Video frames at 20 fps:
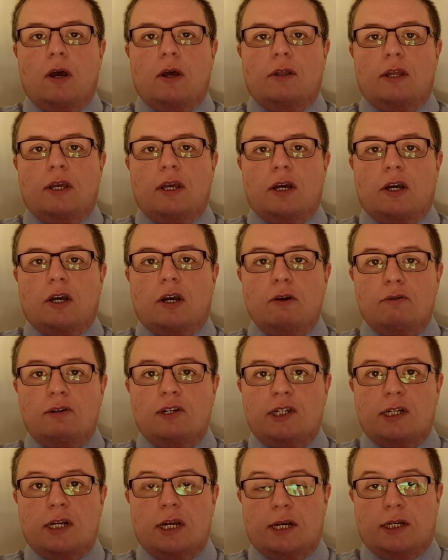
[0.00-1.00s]
the
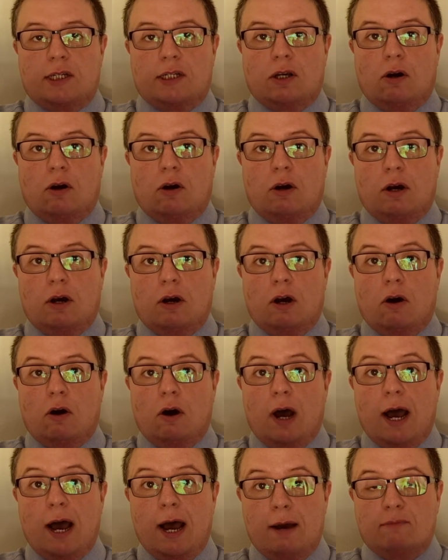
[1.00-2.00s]
acoustics are,
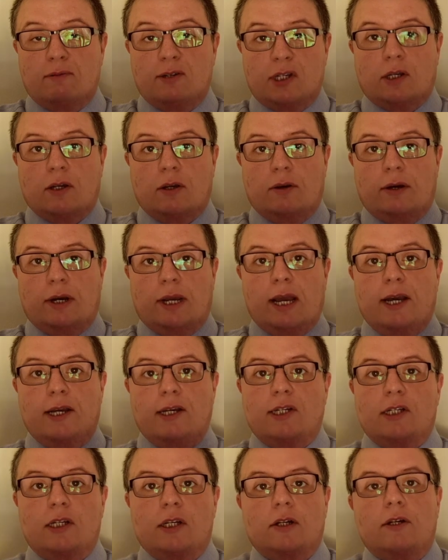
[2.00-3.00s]
are absolutely
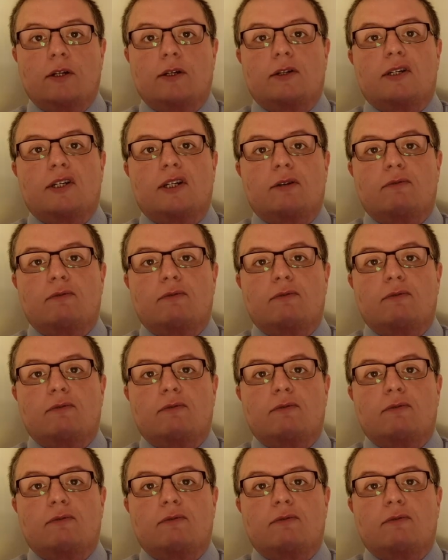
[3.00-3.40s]
excellent.